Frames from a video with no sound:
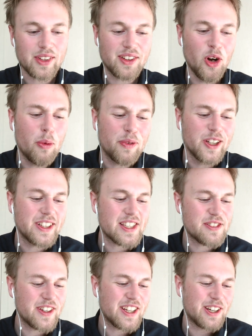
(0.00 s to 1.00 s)
Hopefully
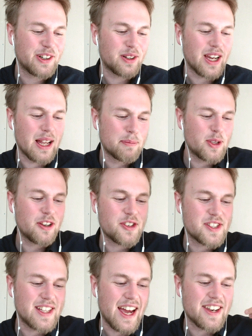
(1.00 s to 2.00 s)
this video helped you
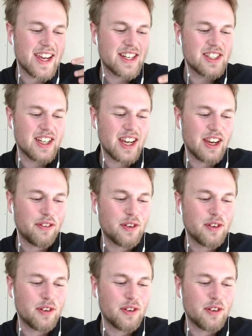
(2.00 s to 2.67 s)
understand NJ